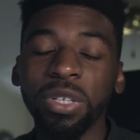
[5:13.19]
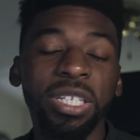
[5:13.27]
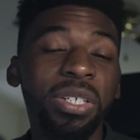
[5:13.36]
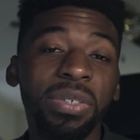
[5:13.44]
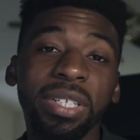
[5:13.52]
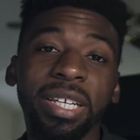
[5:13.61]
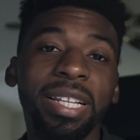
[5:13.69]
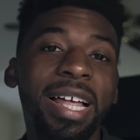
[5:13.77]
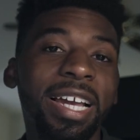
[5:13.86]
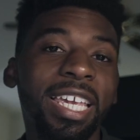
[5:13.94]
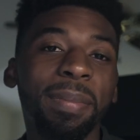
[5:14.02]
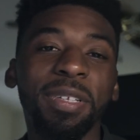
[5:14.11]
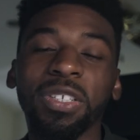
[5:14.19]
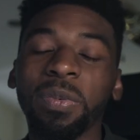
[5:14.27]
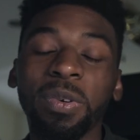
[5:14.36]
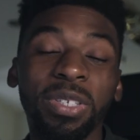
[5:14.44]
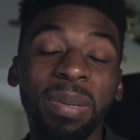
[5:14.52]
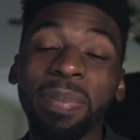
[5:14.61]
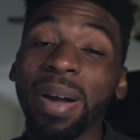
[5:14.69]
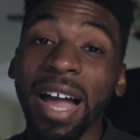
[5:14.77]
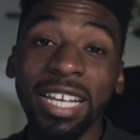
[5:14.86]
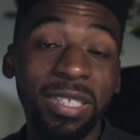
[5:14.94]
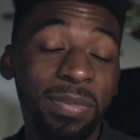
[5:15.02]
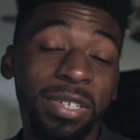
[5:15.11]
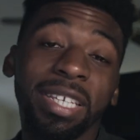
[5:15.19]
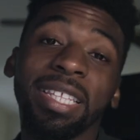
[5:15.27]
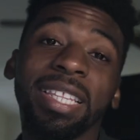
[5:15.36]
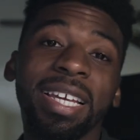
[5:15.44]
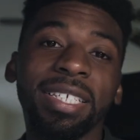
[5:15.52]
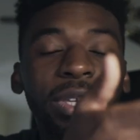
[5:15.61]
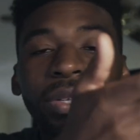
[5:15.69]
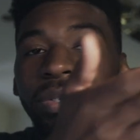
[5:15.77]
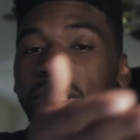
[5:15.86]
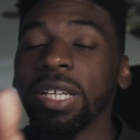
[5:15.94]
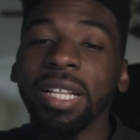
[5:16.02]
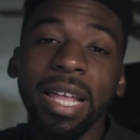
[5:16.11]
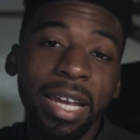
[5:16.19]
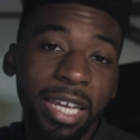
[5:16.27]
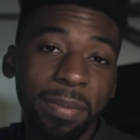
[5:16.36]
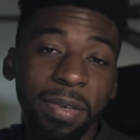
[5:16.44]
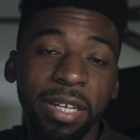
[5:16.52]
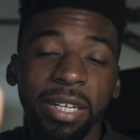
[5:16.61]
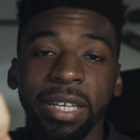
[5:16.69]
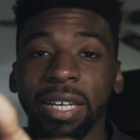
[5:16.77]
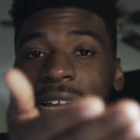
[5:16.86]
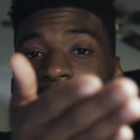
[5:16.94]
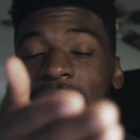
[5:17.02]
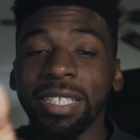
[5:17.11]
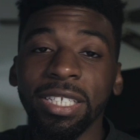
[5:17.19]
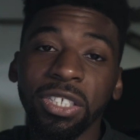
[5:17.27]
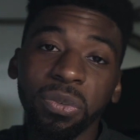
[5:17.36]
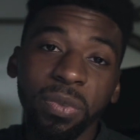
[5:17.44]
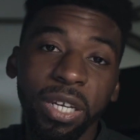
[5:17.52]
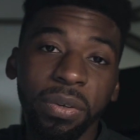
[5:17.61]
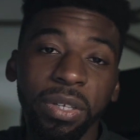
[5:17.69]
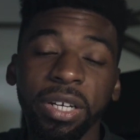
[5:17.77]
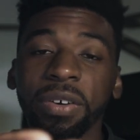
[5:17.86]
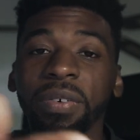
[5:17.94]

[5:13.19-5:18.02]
When you're using a Glidecam, it's almost impossible to get that. When you're using a Glidecam, you're gonna get constant sway on your